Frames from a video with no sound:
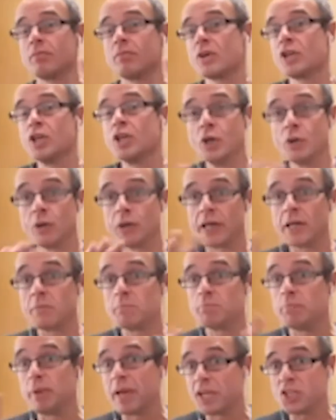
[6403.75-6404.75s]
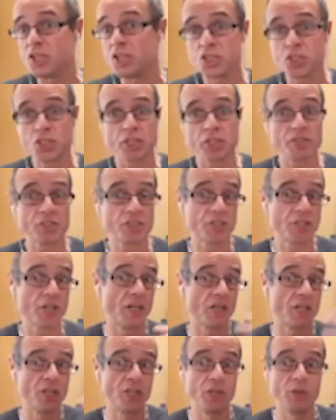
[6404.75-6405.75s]
googling beach,
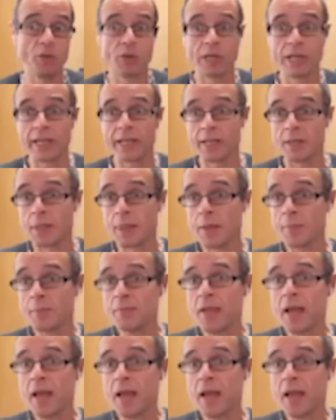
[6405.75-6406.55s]
start googling